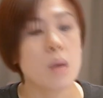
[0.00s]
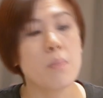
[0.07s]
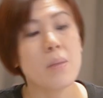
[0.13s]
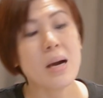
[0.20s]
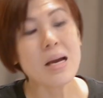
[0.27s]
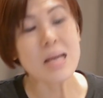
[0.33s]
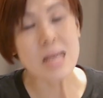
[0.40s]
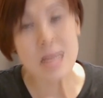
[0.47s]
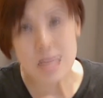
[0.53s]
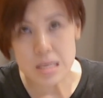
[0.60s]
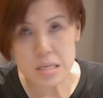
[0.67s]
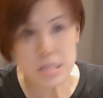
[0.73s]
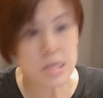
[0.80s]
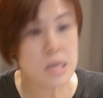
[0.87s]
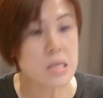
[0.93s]
But it
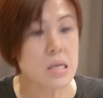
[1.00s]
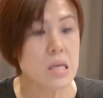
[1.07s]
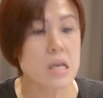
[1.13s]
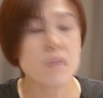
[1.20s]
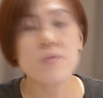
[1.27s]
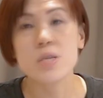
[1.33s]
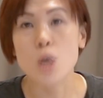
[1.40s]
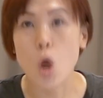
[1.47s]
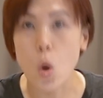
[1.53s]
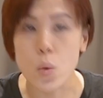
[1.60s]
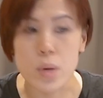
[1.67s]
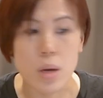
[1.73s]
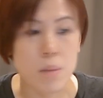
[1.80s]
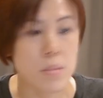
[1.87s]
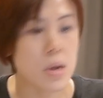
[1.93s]
doesn't give us a whole
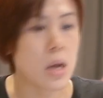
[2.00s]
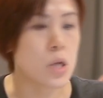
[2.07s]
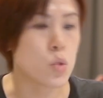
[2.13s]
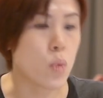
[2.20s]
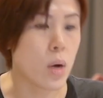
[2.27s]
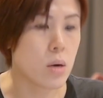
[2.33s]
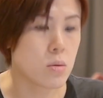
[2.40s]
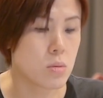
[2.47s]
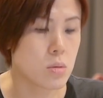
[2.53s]
number as well.